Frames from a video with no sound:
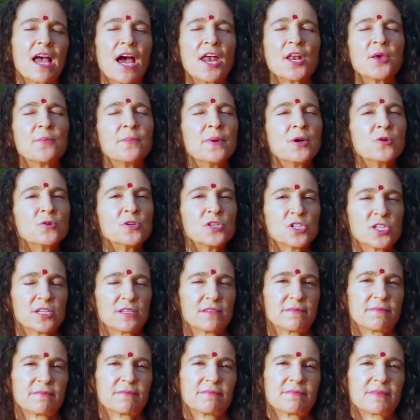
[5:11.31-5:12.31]
an
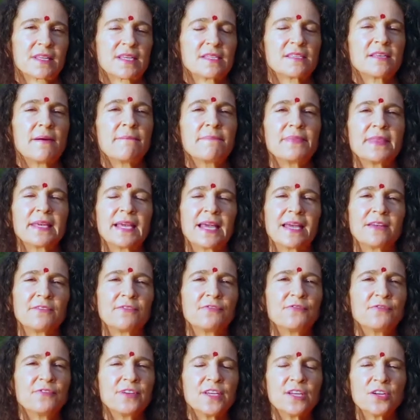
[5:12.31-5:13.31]
emotion, something I
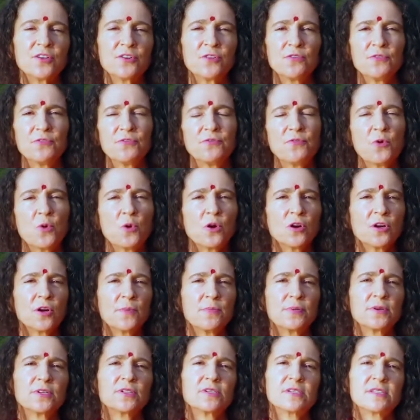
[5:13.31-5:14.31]
feel for
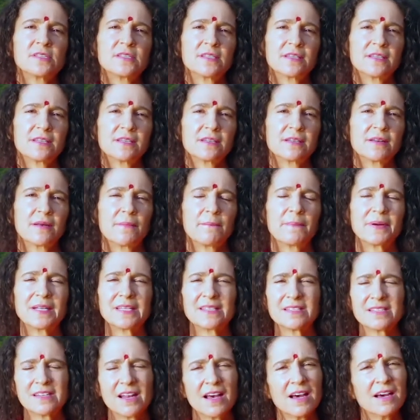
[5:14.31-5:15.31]
a person, but
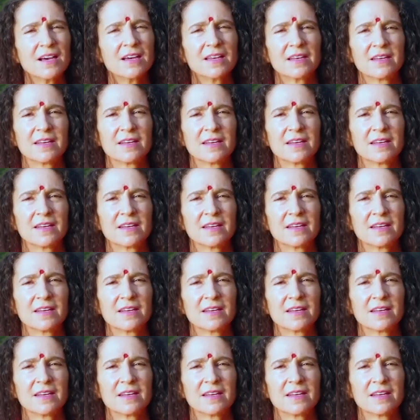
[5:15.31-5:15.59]
it's not.